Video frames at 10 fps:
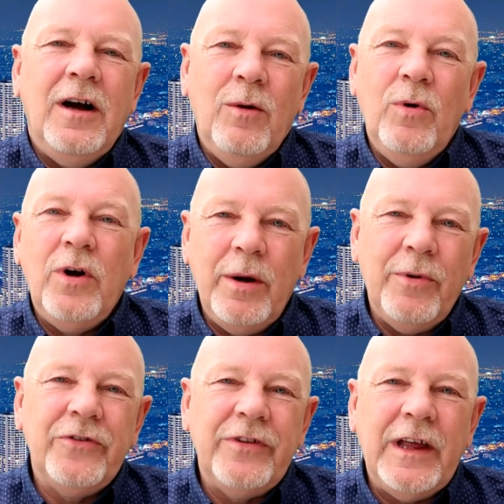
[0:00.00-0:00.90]
I will come
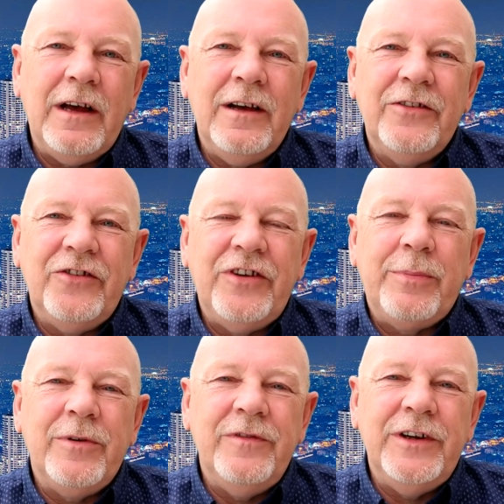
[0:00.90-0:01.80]
on to that as a
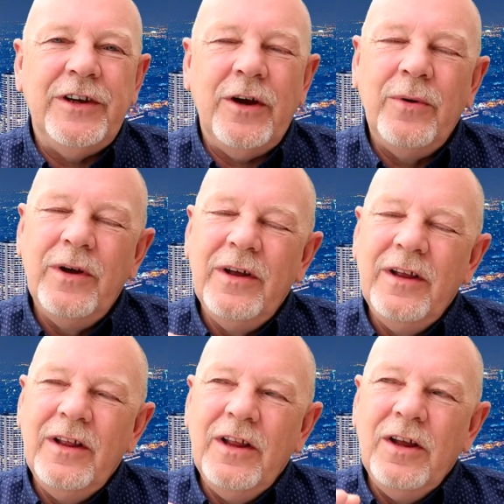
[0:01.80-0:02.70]
separate video.
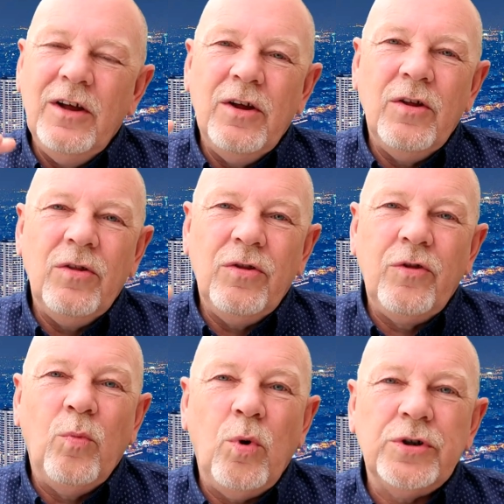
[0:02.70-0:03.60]

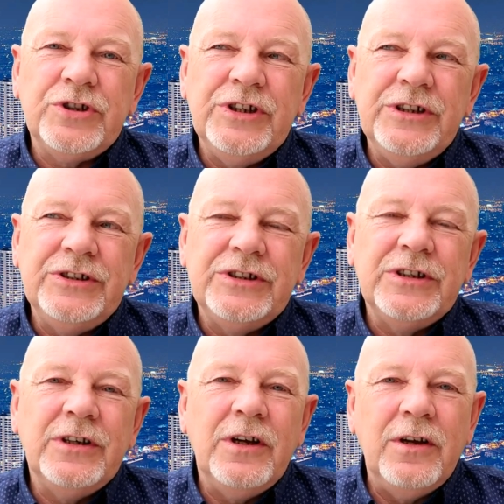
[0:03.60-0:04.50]
The watches,
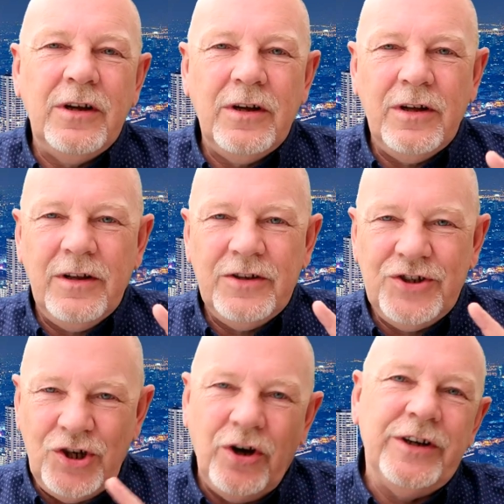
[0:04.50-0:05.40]

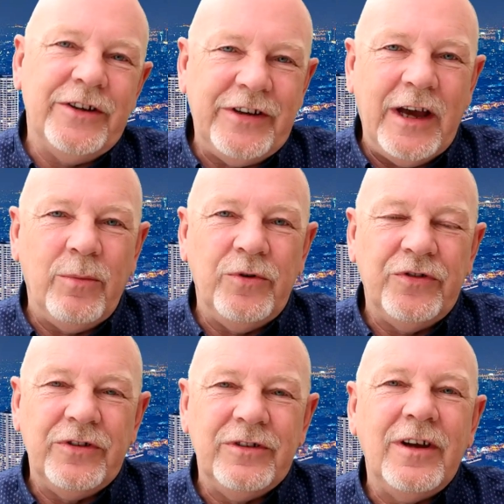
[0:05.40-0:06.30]
Chinatown
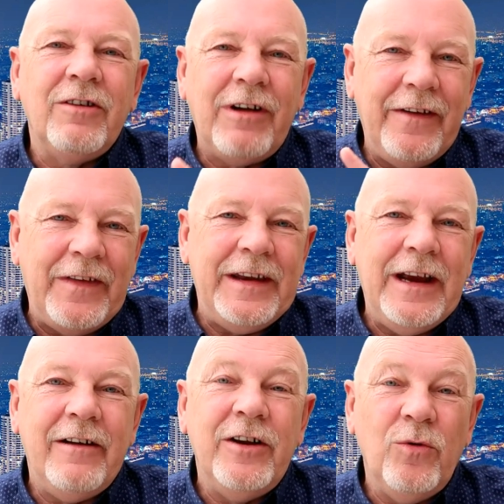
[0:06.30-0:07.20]
was around that
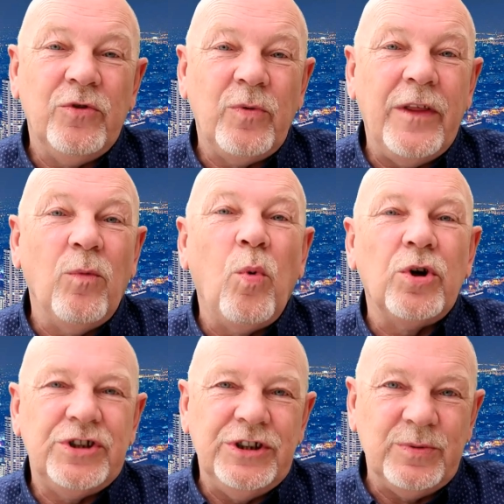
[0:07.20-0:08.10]
area was where the
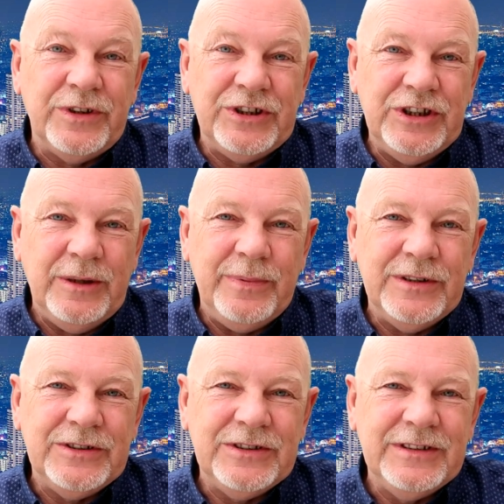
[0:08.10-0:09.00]
watches were the
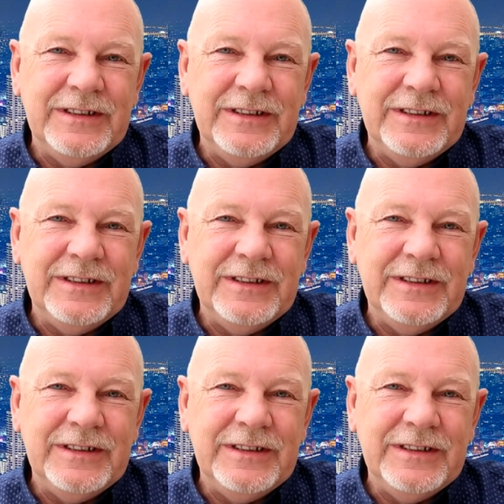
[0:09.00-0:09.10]
cheapest.